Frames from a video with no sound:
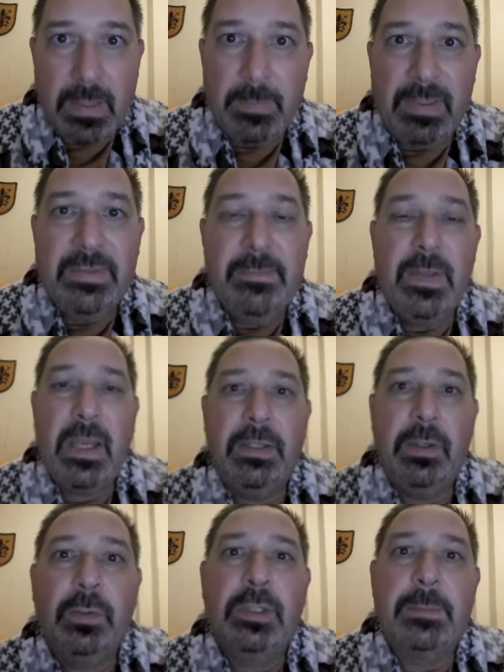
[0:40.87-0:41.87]
believe me, I
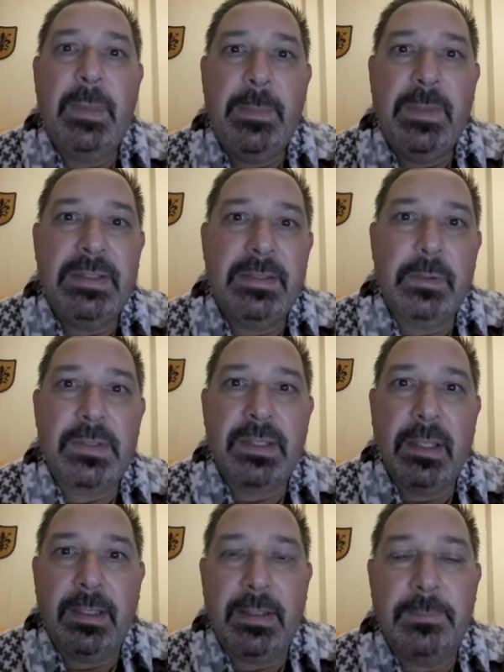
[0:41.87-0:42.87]
know that maybe it looks
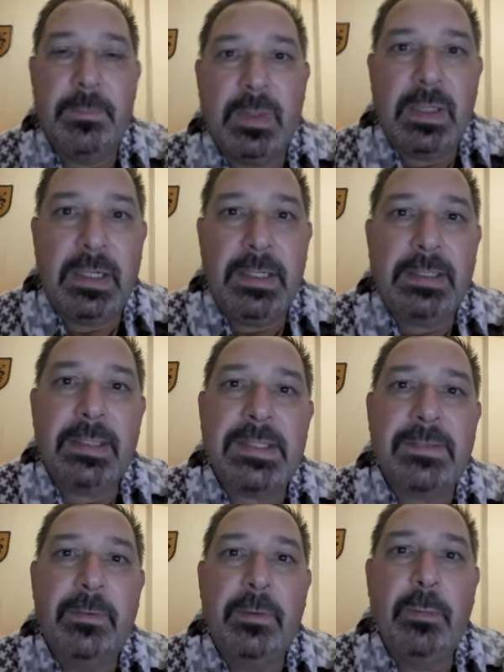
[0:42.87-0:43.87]
like a hard
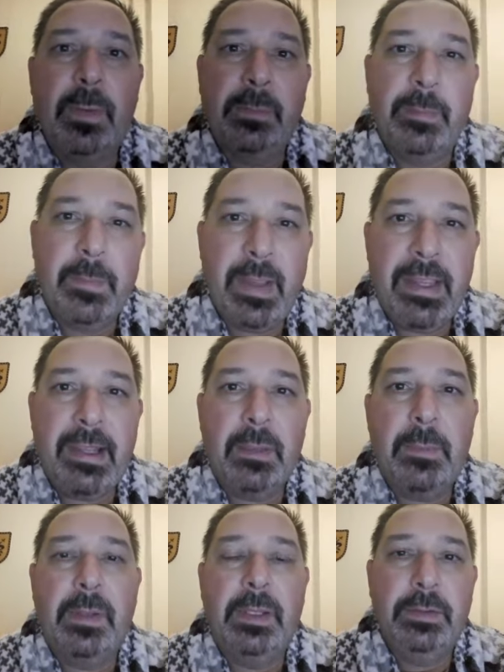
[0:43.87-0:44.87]
task for you, but with my
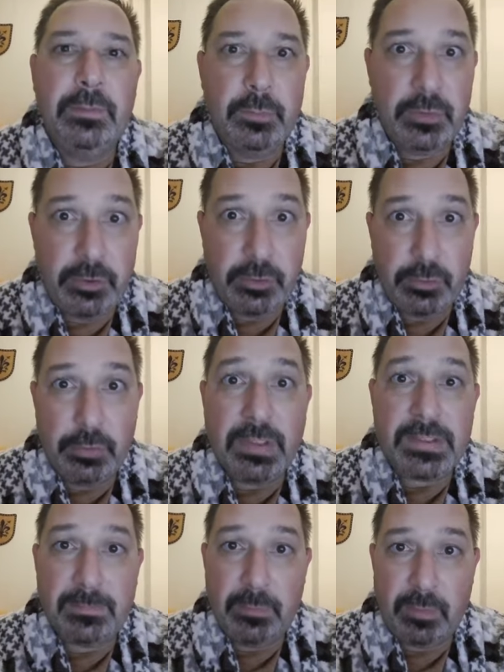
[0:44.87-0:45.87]
help, and which you should
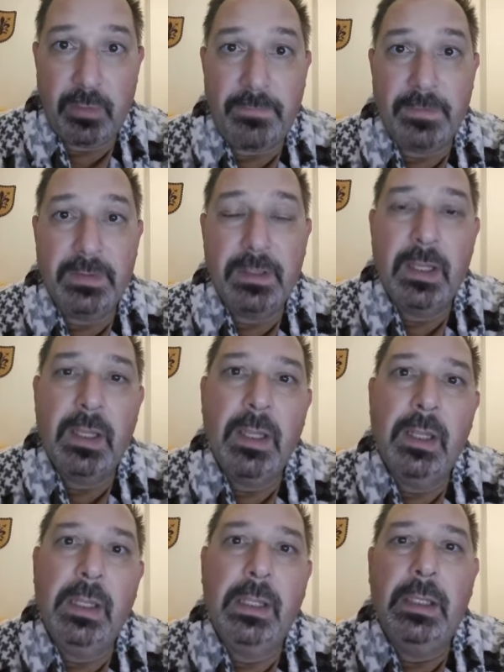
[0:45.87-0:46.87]
ask more often,
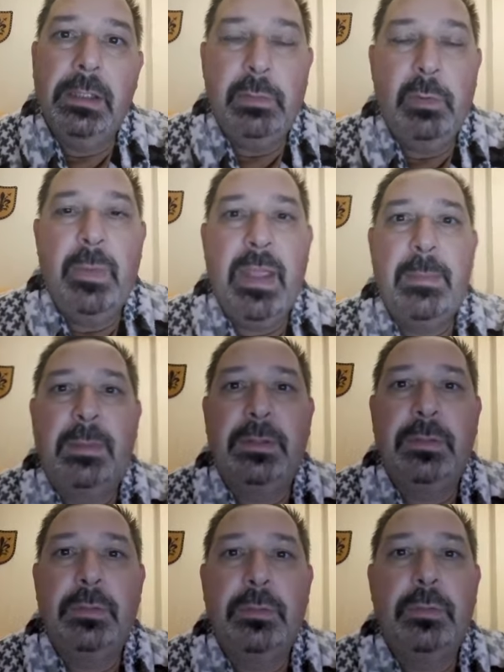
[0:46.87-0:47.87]
you will be able
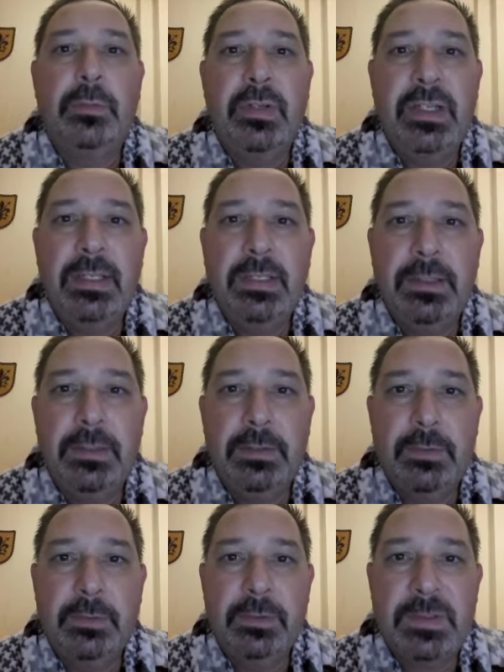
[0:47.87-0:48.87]
to really
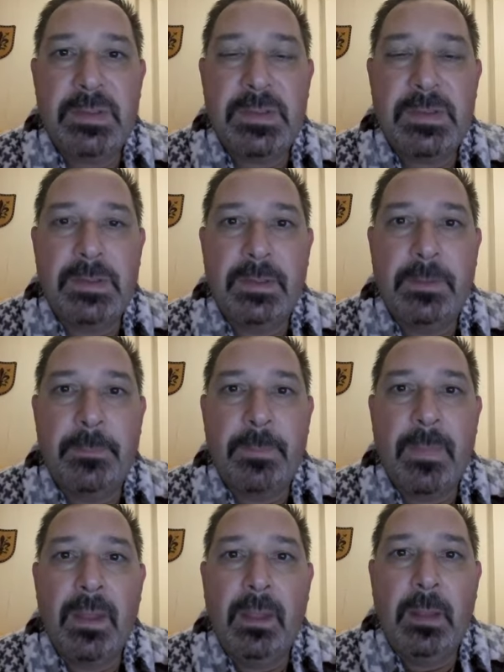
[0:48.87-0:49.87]
do this,
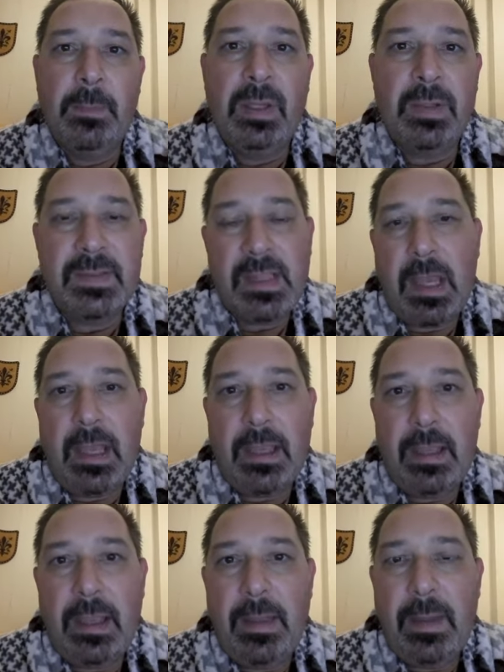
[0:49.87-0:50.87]
because
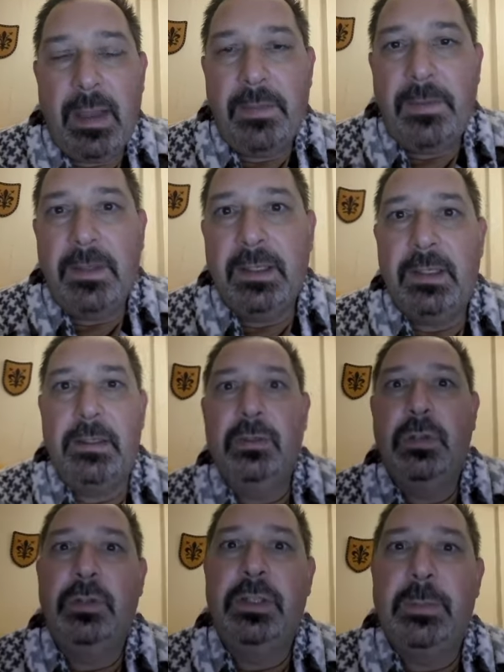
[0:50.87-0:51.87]
I think you
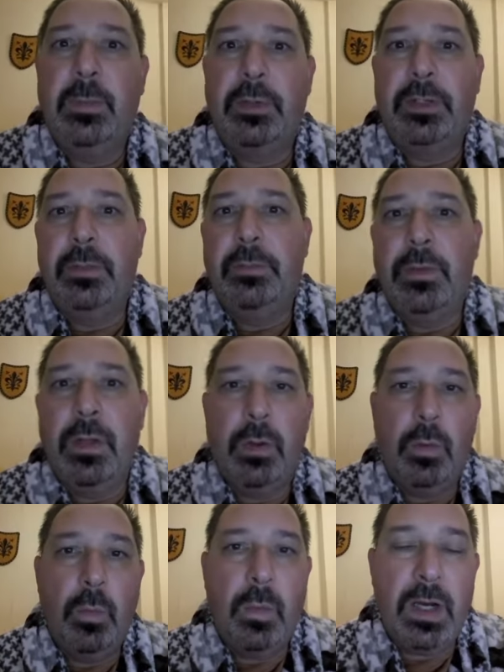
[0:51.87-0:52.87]
don't need more than
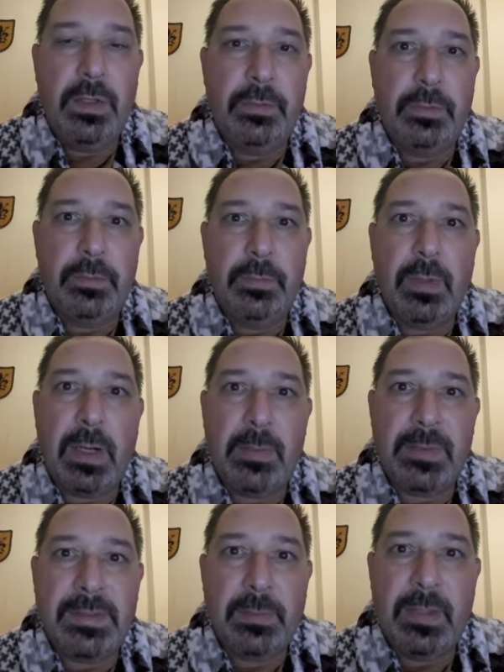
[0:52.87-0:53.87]
1 or 2
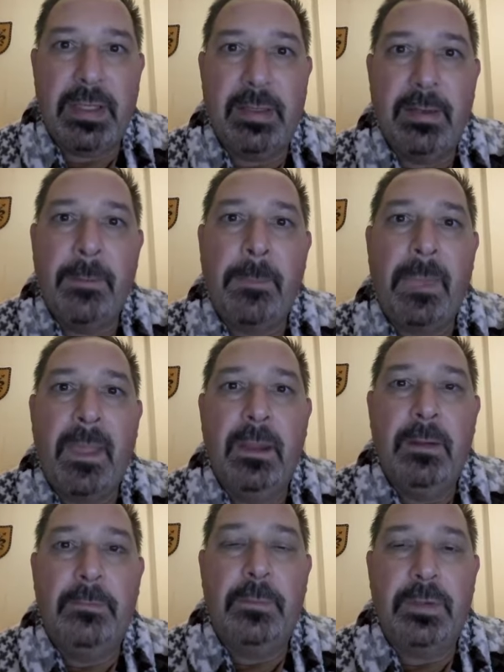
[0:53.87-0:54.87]
hours a week
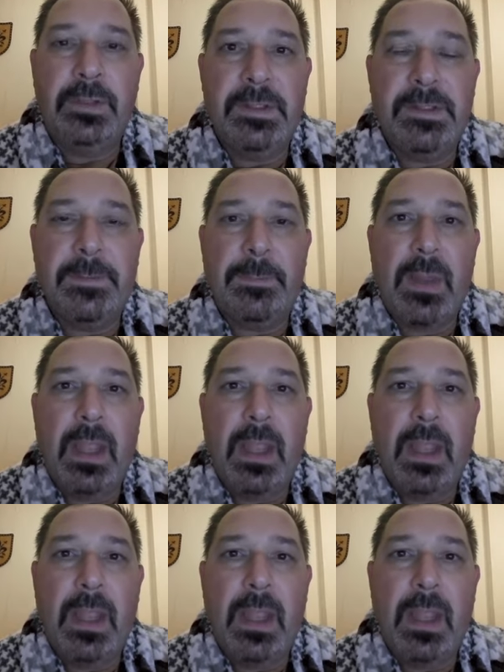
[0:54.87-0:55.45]
for this.